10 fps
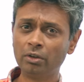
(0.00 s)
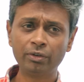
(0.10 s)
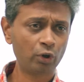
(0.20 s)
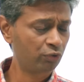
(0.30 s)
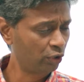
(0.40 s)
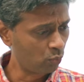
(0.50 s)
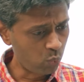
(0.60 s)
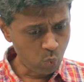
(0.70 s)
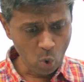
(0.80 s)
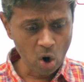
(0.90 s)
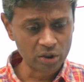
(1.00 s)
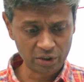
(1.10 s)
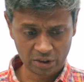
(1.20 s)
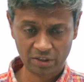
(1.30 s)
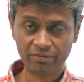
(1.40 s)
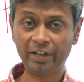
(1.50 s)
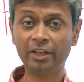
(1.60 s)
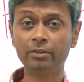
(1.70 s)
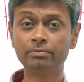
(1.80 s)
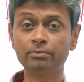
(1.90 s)
Fear of zero. What if
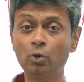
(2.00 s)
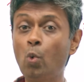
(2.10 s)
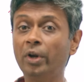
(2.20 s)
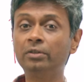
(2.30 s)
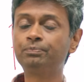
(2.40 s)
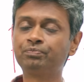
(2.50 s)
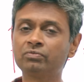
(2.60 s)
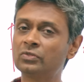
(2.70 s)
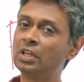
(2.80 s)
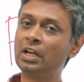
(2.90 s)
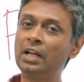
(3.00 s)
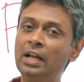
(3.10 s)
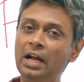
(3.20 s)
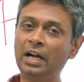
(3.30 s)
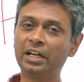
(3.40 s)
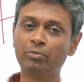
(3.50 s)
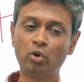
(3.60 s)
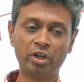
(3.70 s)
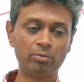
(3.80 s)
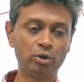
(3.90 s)
I go in and I'm
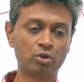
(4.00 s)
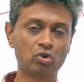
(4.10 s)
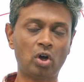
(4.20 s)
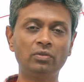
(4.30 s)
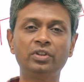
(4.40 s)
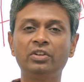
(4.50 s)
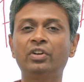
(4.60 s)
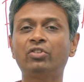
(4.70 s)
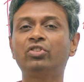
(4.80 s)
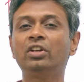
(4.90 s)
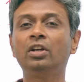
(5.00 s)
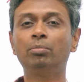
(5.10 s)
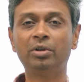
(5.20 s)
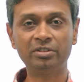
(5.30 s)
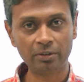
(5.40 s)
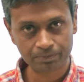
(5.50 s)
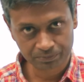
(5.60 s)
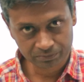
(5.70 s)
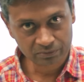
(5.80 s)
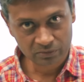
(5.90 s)
not able to solve even a single puzzle?
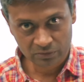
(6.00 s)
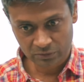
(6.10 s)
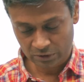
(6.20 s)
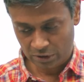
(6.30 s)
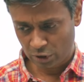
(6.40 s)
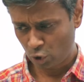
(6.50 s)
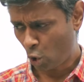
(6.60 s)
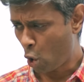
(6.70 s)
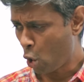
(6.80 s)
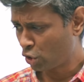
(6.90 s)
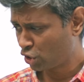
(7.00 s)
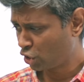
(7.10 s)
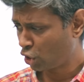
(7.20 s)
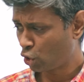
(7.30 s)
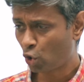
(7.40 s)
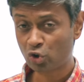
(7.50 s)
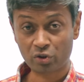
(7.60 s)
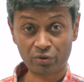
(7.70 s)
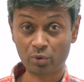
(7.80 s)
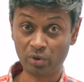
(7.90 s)
Lots and lots
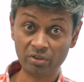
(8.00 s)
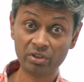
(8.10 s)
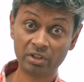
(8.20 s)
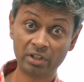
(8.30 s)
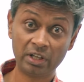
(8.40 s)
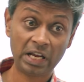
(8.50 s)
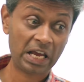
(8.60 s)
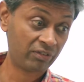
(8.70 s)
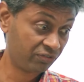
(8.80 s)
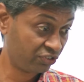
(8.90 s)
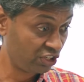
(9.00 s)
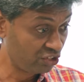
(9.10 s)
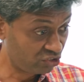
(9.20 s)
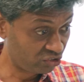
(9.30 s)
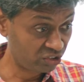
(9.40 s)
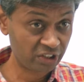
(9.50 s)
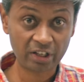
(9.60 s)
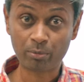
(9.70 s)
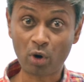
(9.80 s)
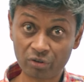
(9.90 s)
of students have seen this in
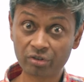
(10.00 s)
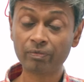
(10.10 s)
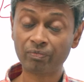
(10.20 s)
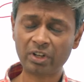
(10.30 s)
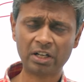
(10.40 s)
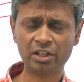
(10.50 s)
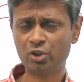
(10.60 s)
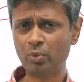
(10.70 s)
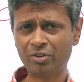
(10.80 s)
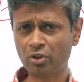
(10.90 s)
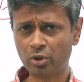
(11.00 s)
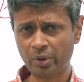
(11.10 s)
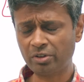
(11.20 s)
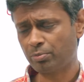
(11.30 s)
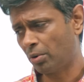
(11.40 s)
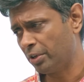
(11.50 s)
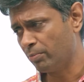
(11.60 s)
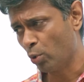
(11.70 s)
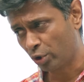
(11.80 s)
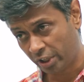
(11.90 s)
their mocks at least once or twice, probably
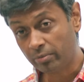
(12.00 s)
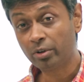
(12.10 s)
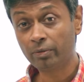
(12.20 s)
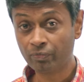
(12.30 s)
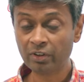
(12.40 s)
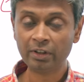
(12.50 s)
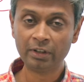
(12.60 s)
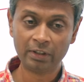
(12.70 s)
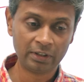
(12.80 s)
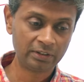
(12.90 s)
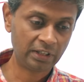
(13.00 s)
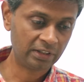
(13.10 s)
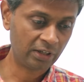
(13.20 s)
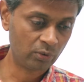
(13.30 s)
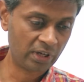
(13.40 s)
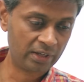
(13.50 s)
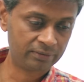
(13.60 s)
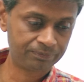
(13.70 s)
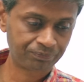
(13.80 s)
more times that they don't have